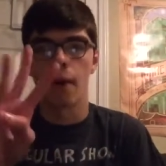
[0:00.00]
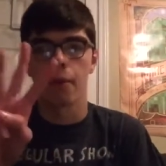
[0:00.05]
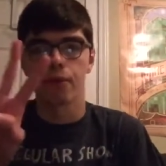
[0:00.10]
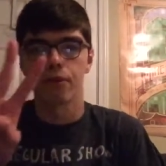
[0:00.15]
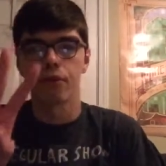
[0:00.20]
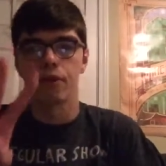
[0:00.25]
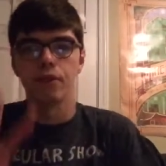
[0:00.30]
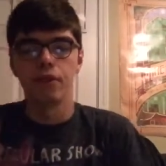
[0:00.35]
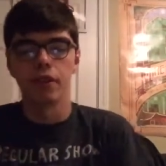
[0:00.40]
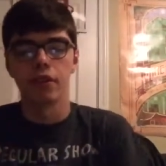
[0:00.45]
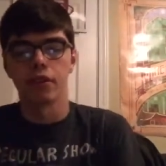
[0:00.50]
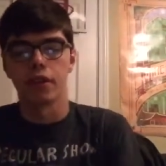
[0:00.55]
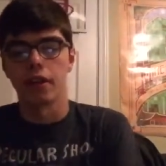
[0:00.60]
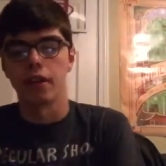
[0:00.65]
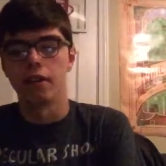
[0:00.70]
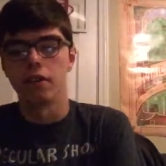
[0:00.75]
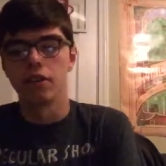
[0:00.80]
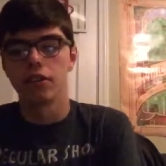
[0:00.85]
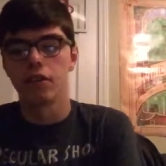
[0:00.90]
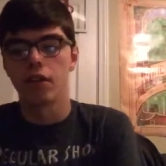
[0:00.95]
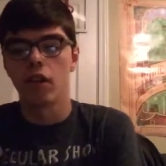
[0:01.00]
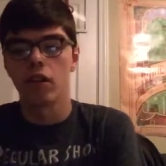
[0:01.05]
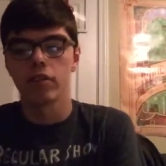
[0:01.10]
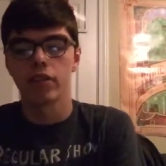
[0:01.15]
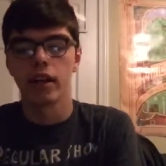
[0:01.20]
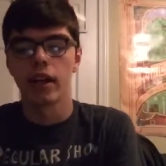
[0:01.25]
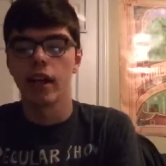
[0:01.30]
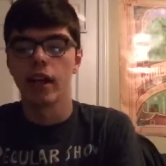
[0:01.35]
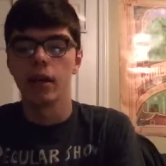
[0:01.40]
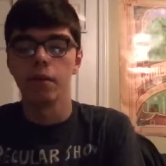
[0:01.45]
three favorite characters of all
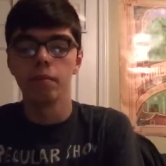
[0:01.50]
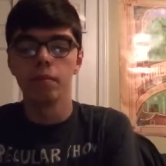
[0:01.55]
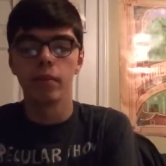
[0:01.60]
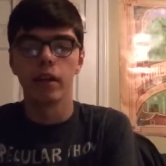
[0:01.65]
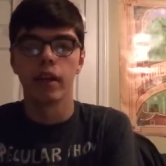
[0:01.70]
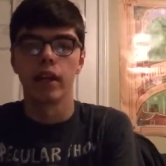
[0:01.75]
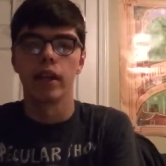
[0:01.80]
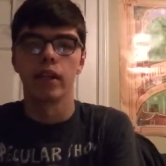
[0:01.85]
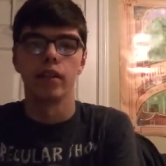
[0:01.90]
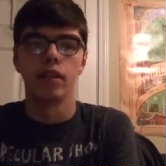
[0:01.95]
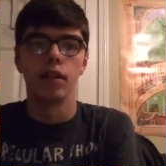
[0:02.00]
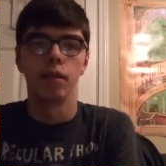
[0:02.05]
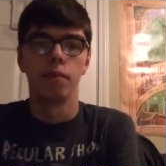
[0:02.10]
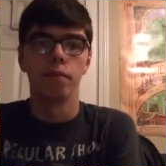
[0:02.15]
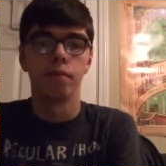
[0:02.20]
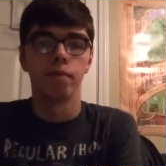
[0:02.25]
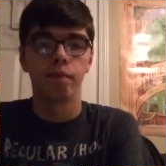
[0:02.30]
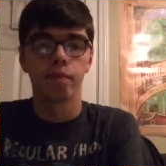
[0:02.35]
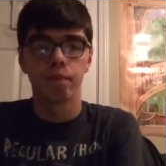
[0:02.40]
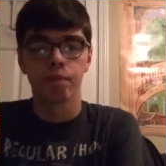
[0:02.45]
time, and